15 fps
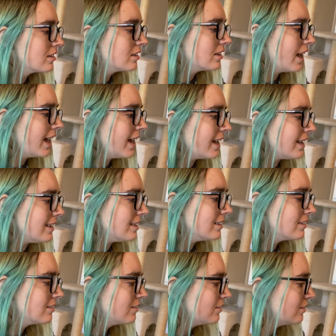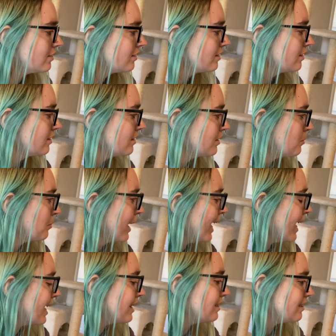Hey,
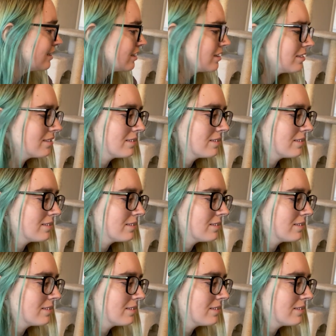beds.